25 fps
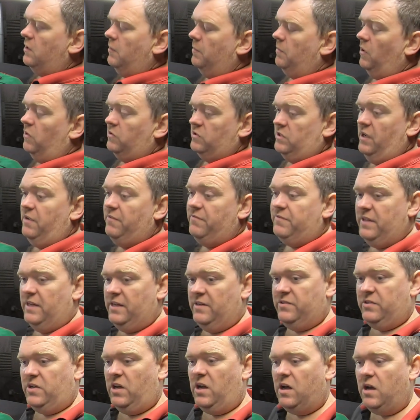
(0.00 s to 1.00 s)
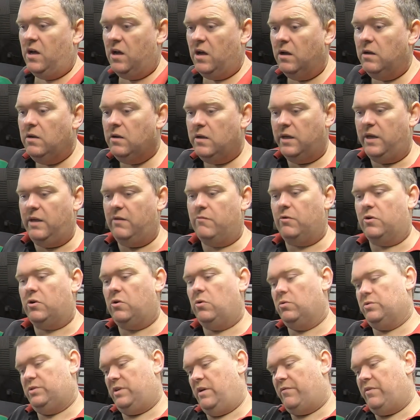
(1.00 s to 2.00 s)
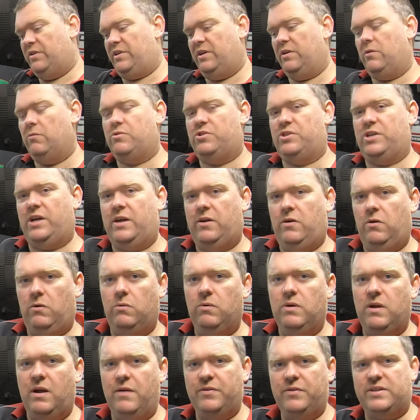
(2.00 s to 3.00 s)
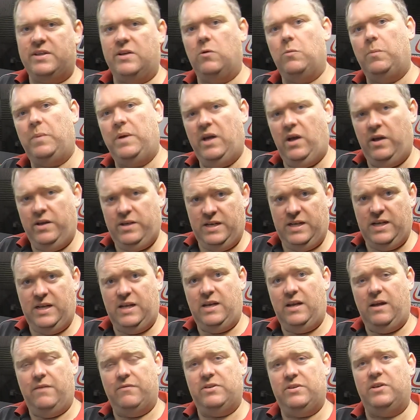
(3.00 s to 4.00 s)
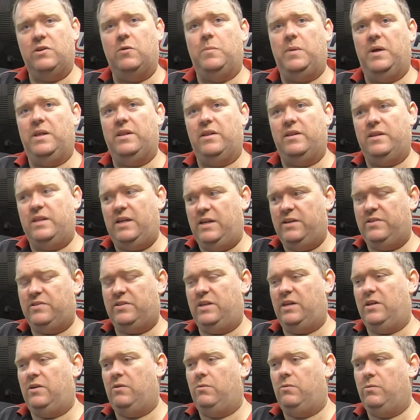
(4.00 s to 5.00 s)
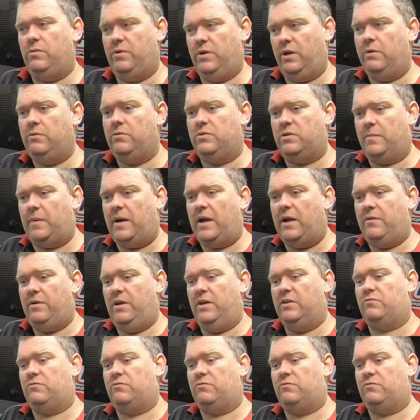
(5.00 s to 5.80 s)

The positive things are it records every single channel, every single PID, every single bit that the ECU knows about